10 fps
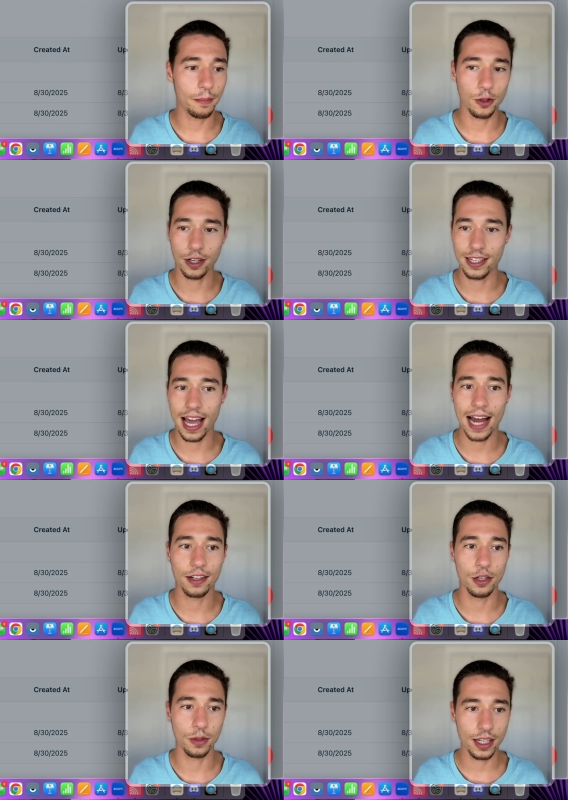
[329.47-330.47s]
going to add a
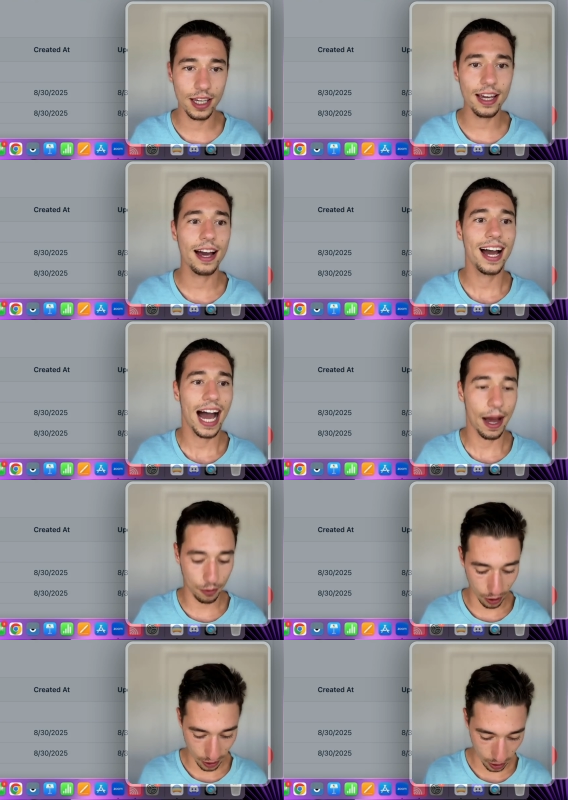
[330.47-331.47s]
new key. I'm
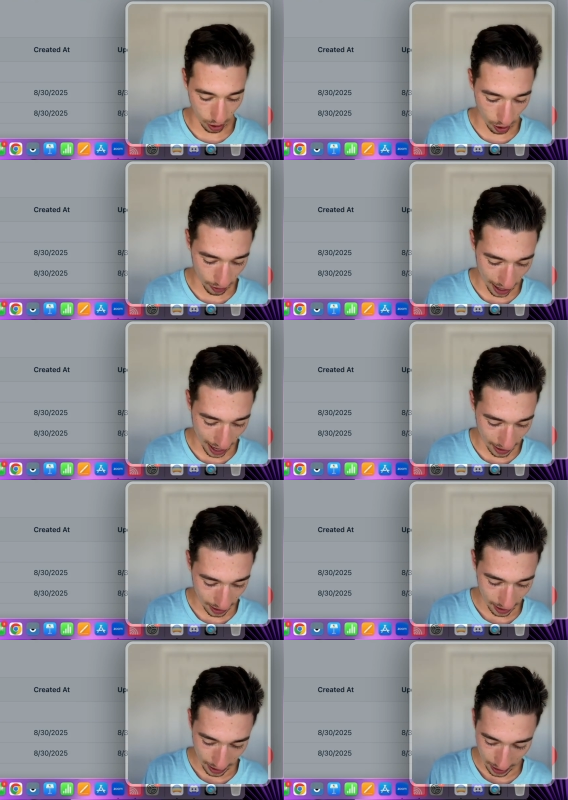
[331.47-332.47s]
going to call that
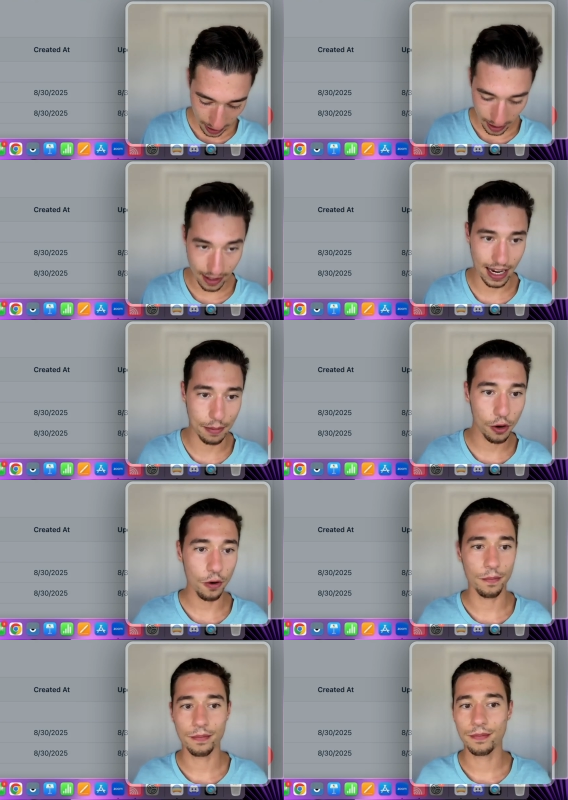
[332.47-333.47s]
demo.
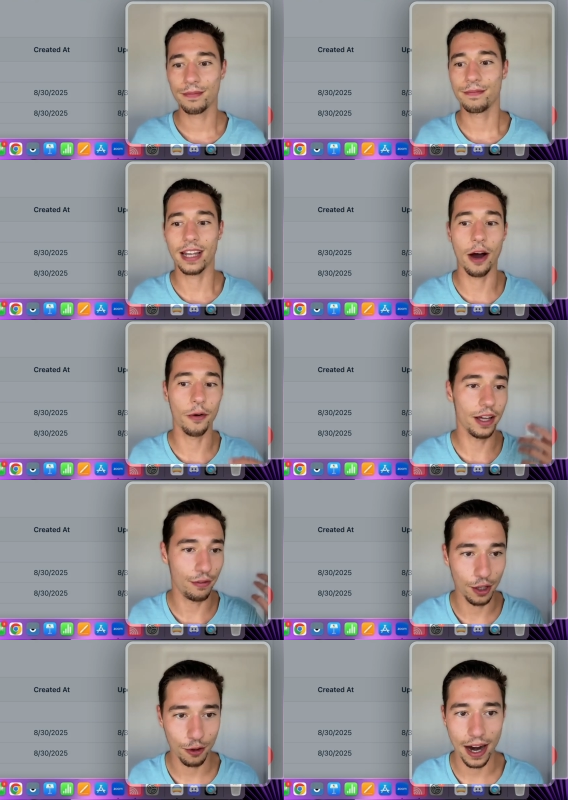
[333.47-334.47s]
Now, if
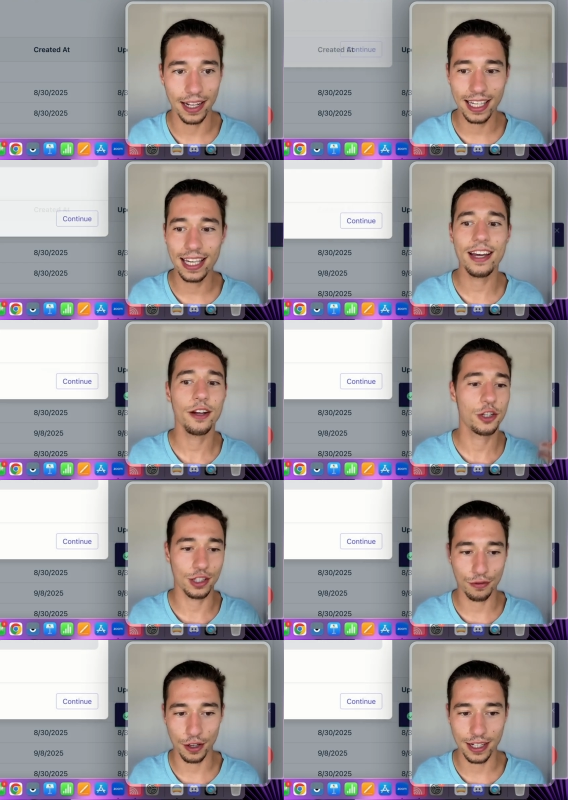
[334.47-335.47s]
you create a key
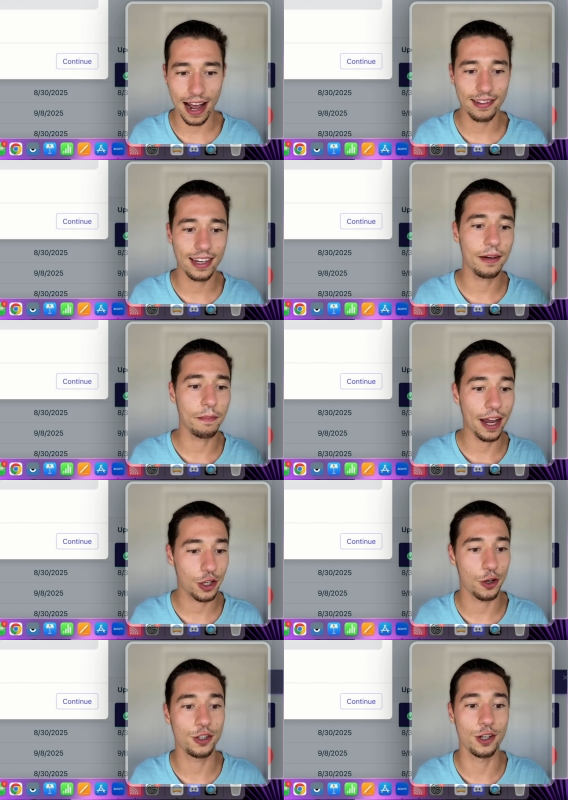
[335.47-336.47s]
just for testing, make
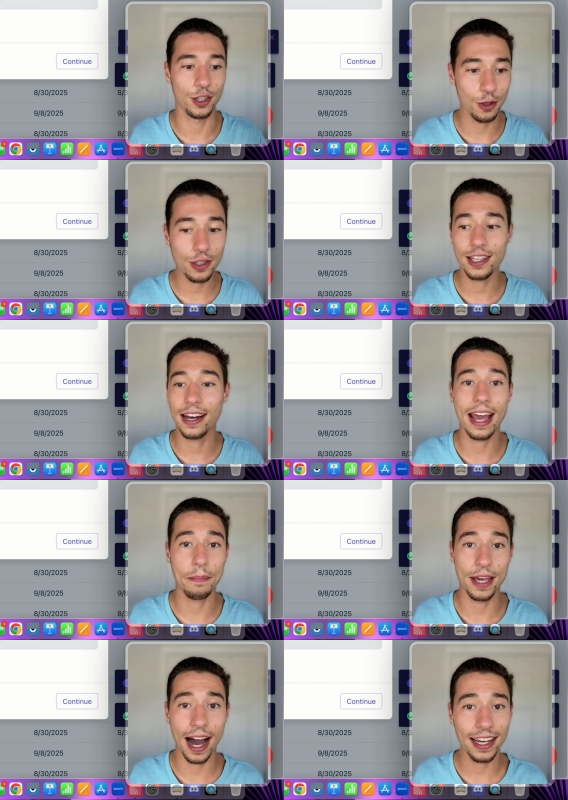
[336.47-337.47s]
sure to use that
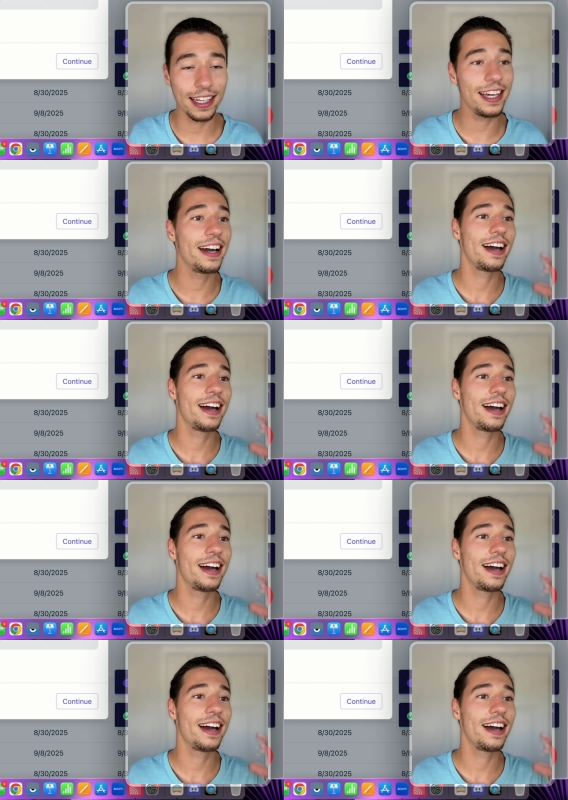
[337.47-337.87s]
API key